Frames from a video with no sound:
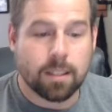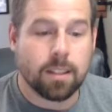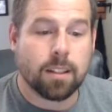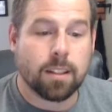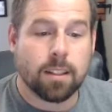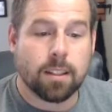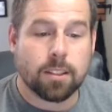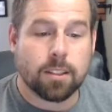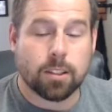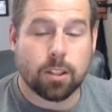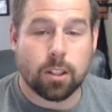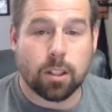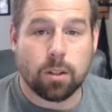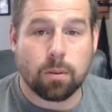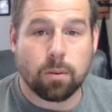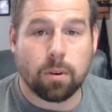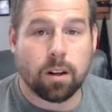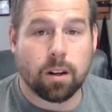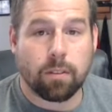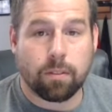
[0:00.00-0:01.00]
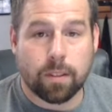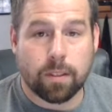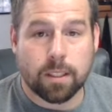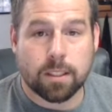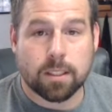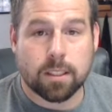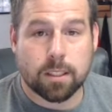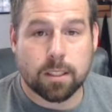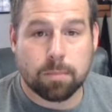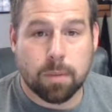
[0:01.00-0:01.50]
So you want to fix
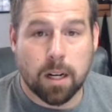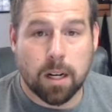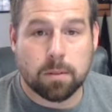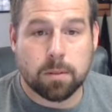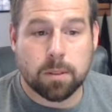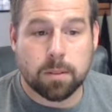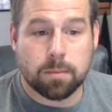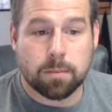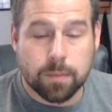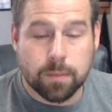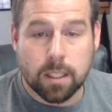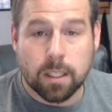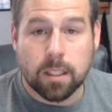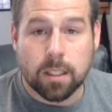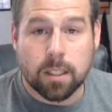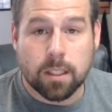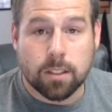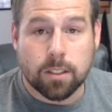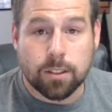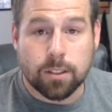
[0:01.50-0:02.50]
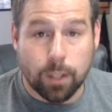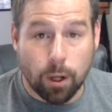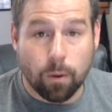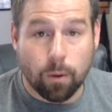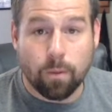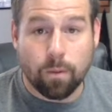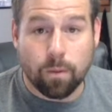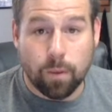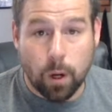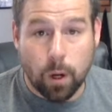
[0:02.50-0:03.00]
this problem?
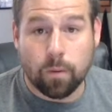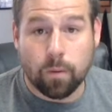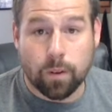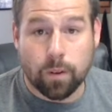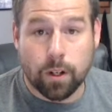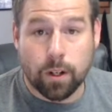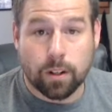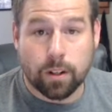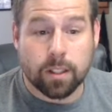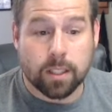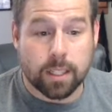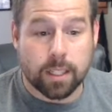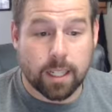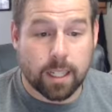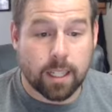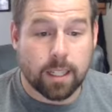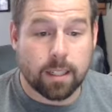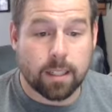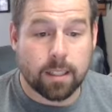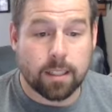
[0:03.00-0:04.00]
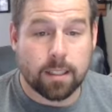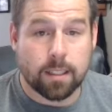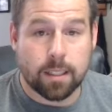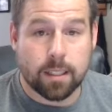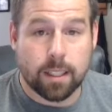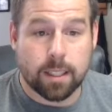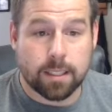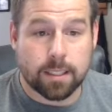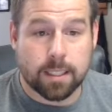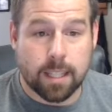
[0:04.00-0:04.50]
Don't vote for her again.
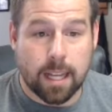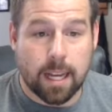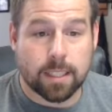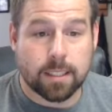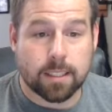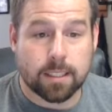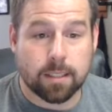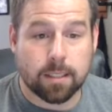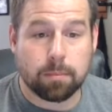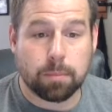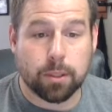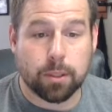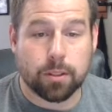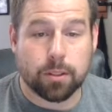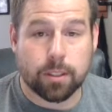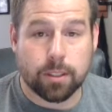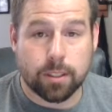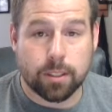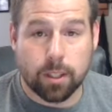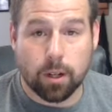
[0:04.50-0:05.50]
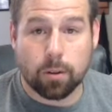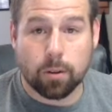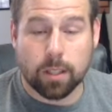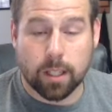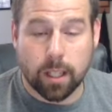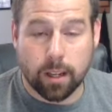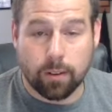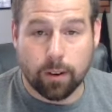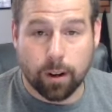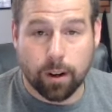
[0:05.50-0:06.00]
It's that simple. Don't
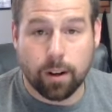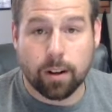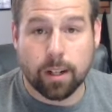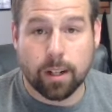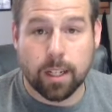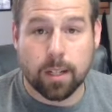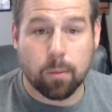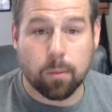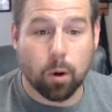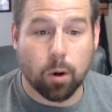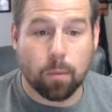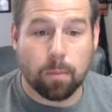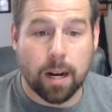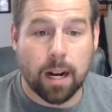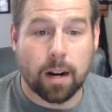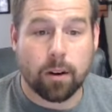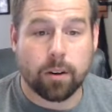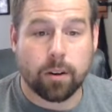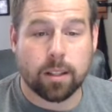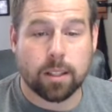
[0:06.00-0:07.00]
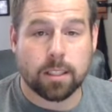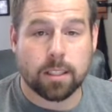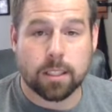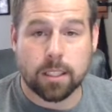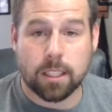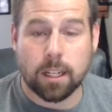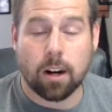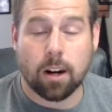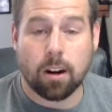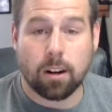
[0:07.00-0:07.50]
give her any more power than
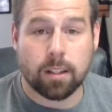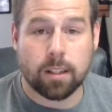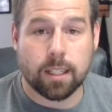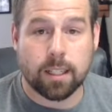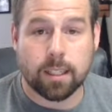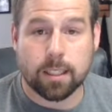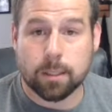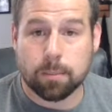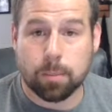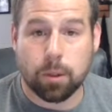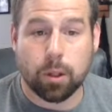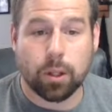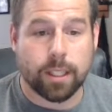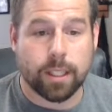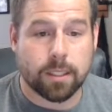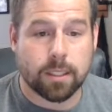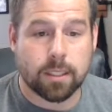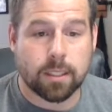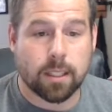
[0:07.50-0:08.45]
she already exploits.